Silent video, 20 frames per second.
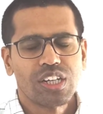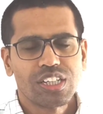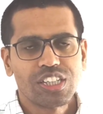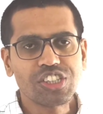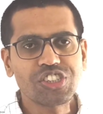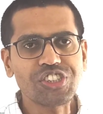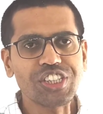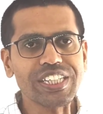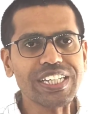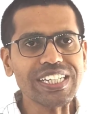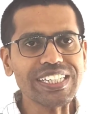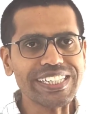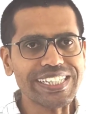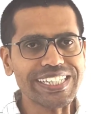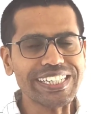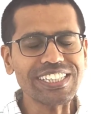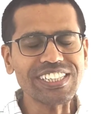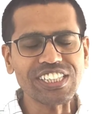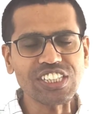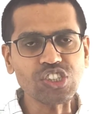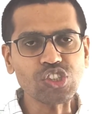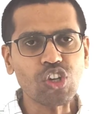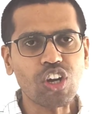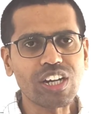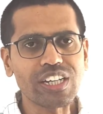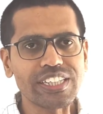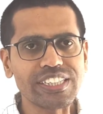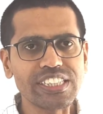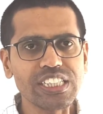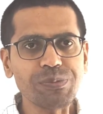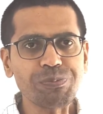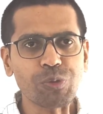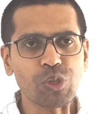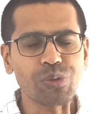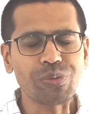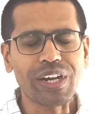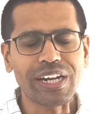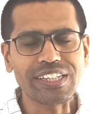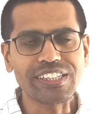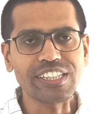Sticker 8 is already
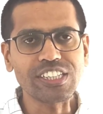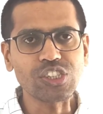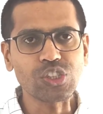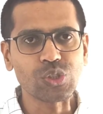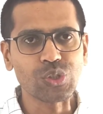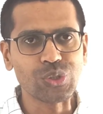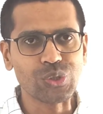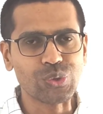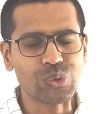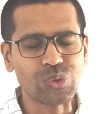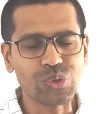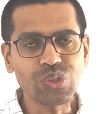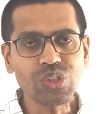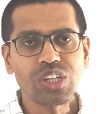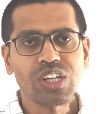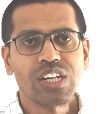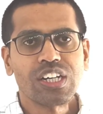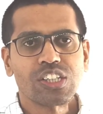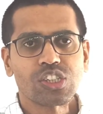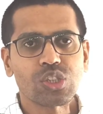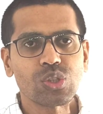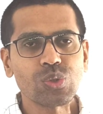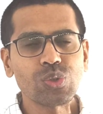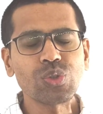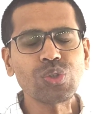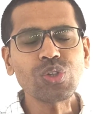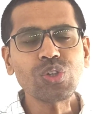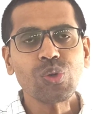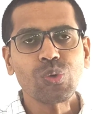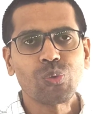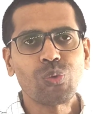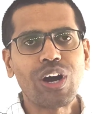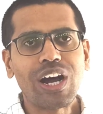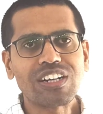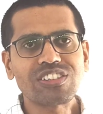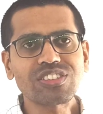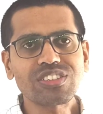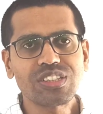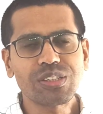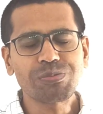provided to you through
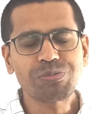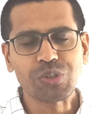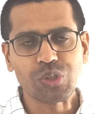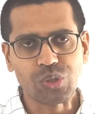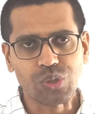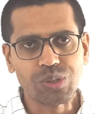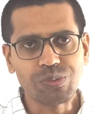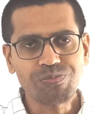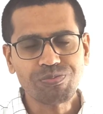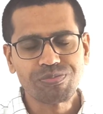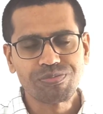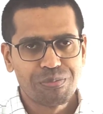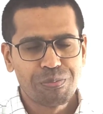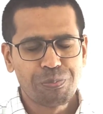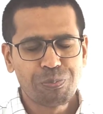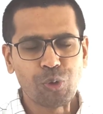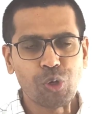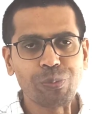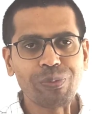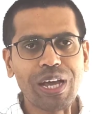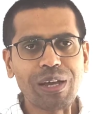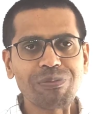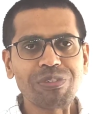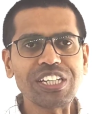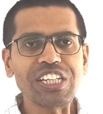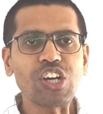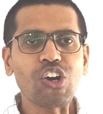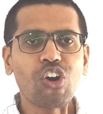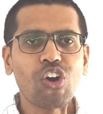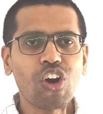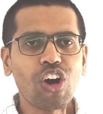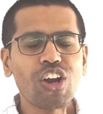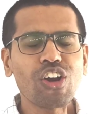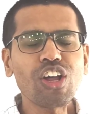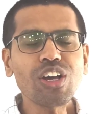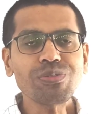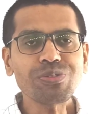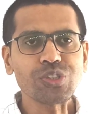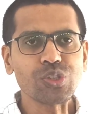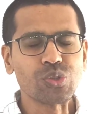WhatsApp group. Probably all
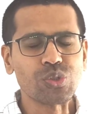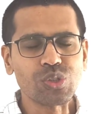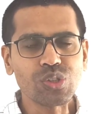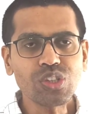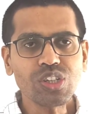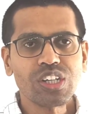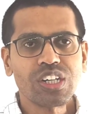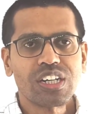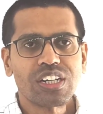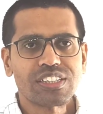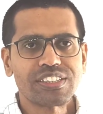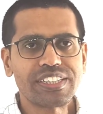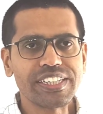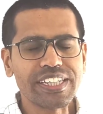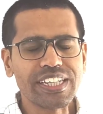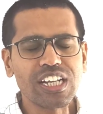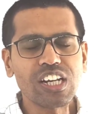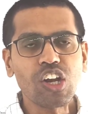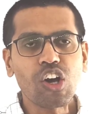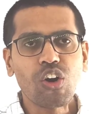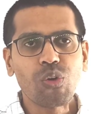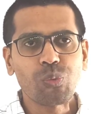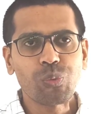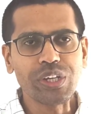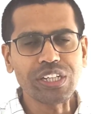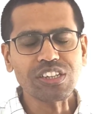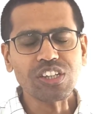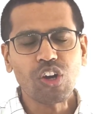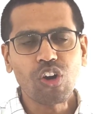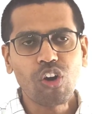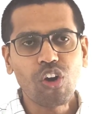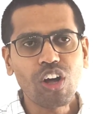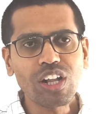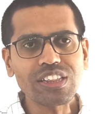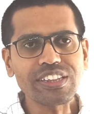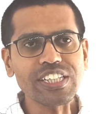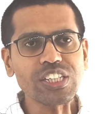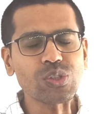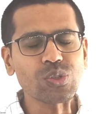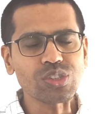of you deal with
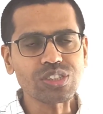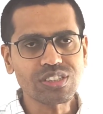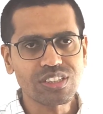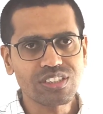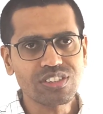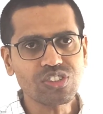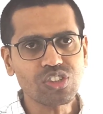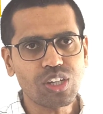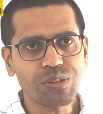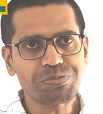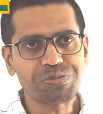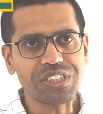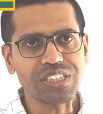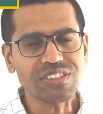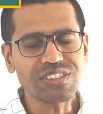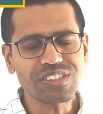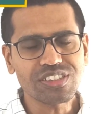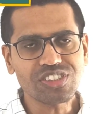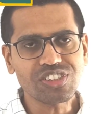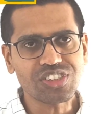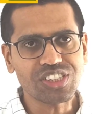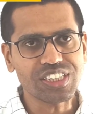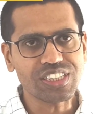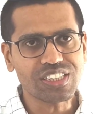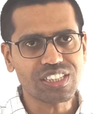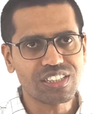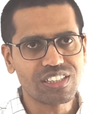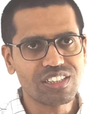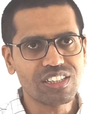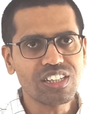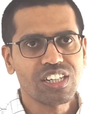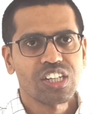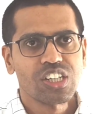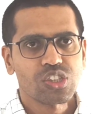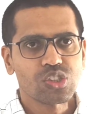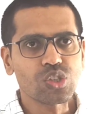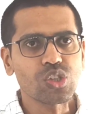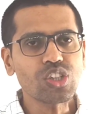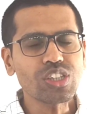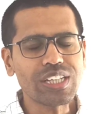all the questions of this sticker
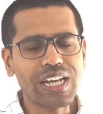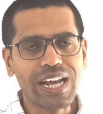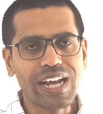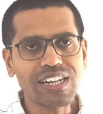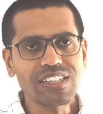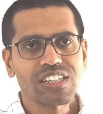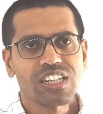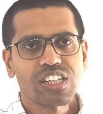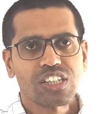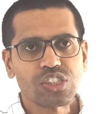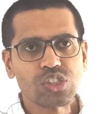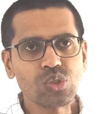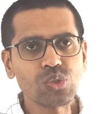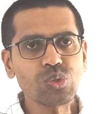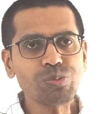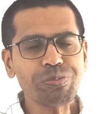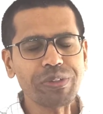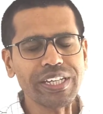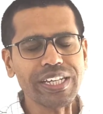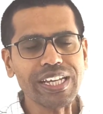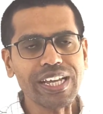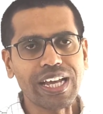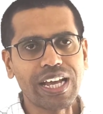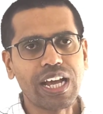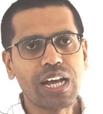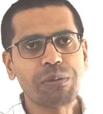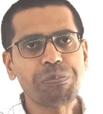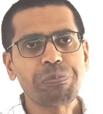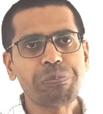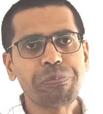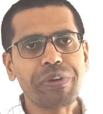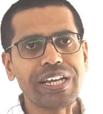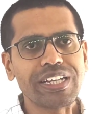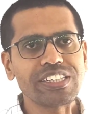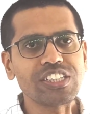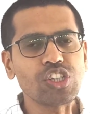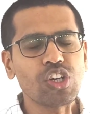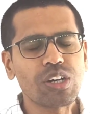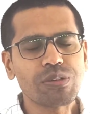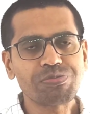so that you may have
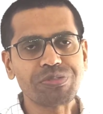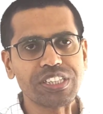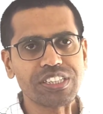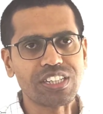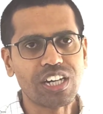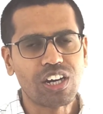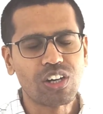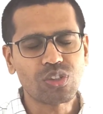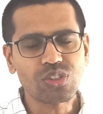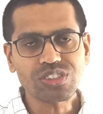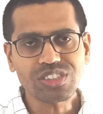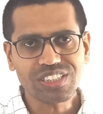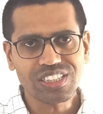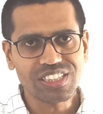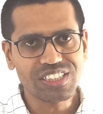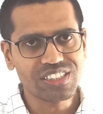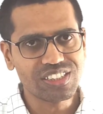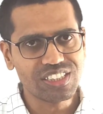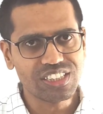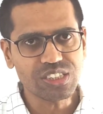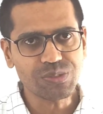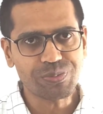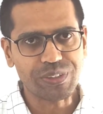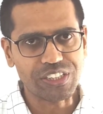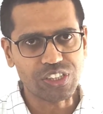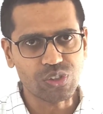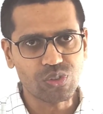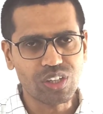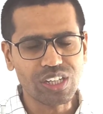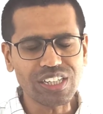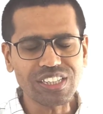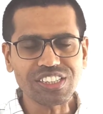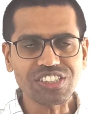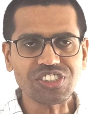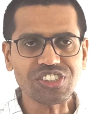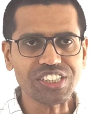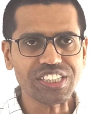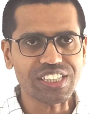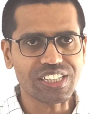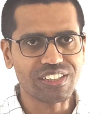many of the doubts in this particular
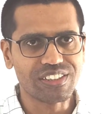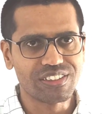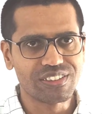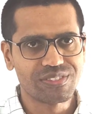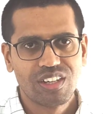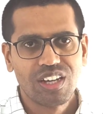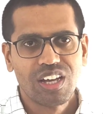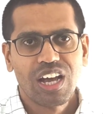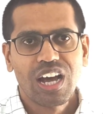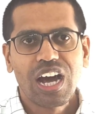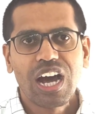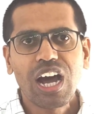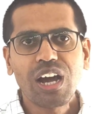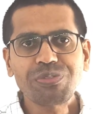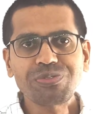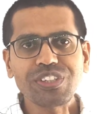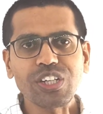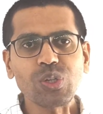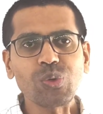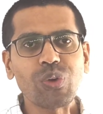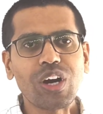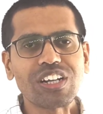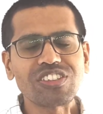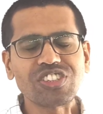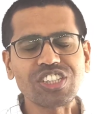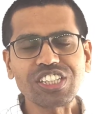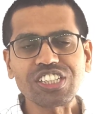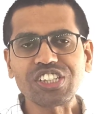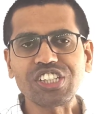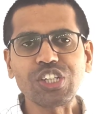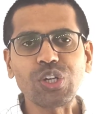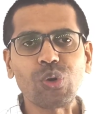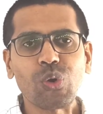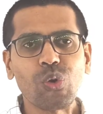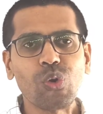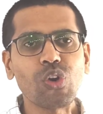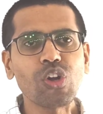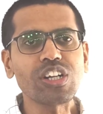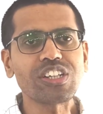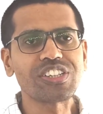sticker. After watching the
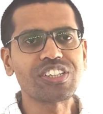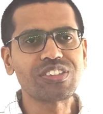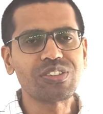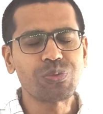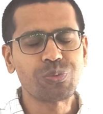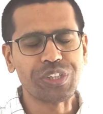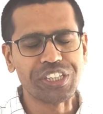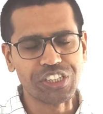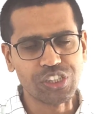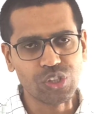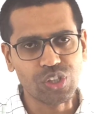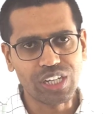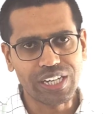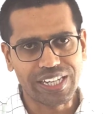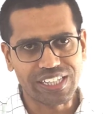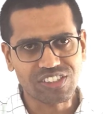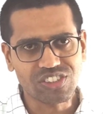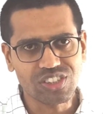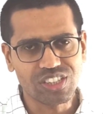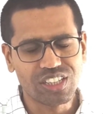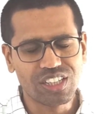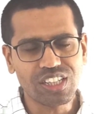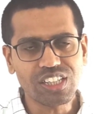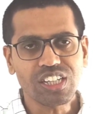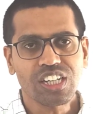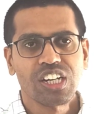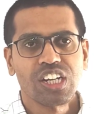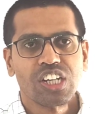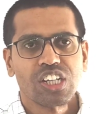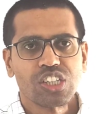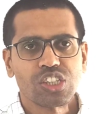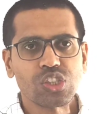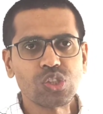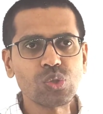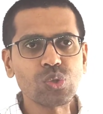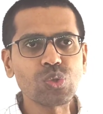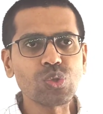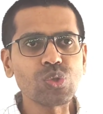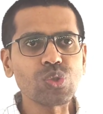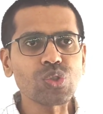whole video lecture,
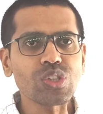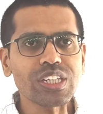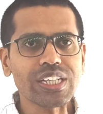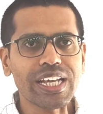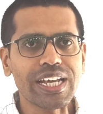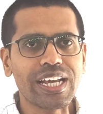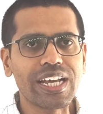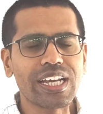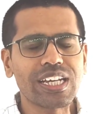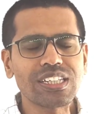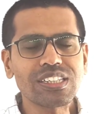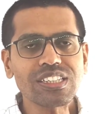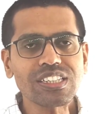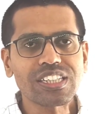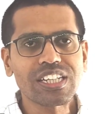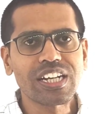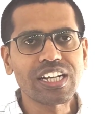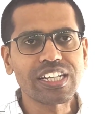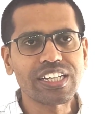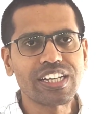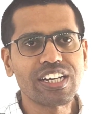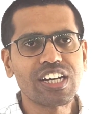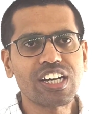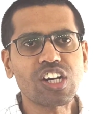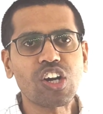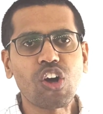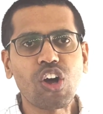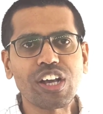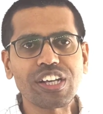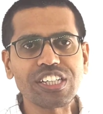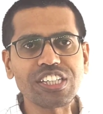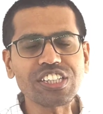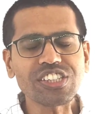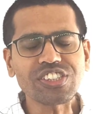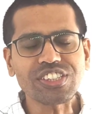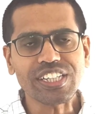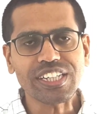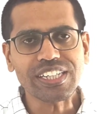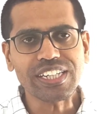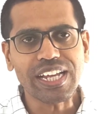you can clear
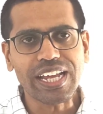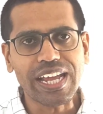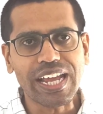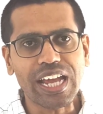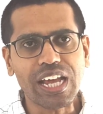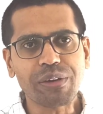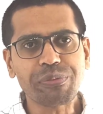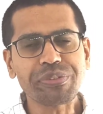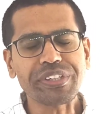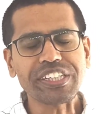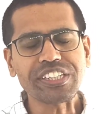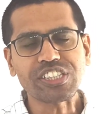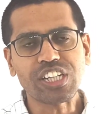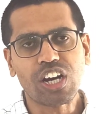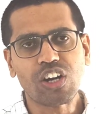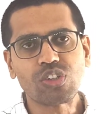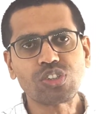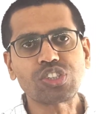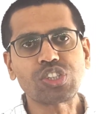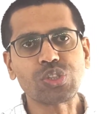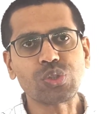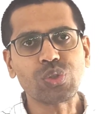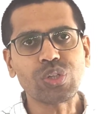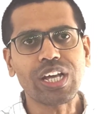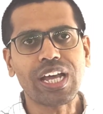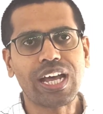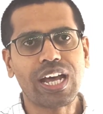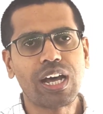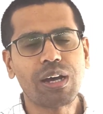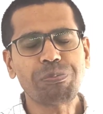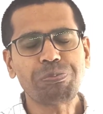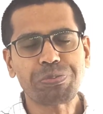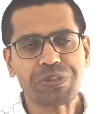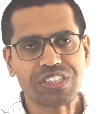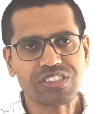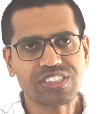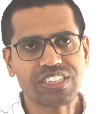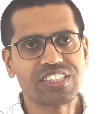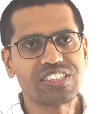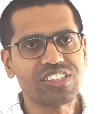each and every doubt you have
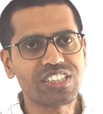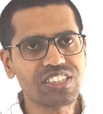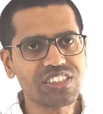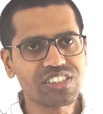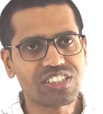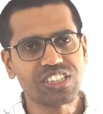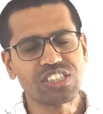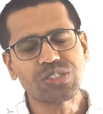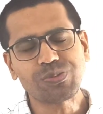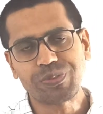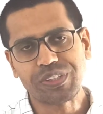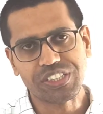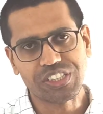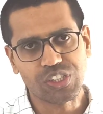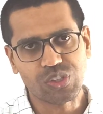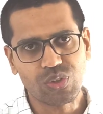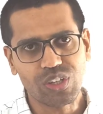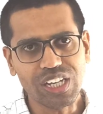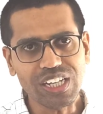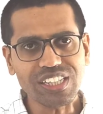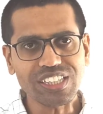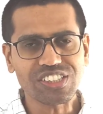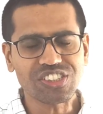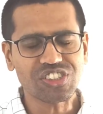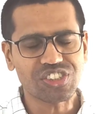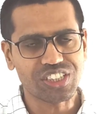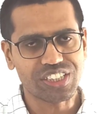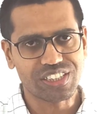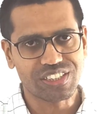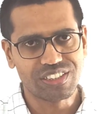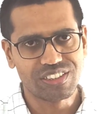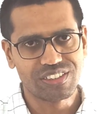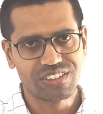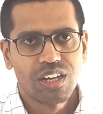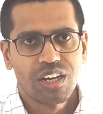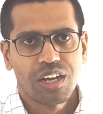present in this particular sticker.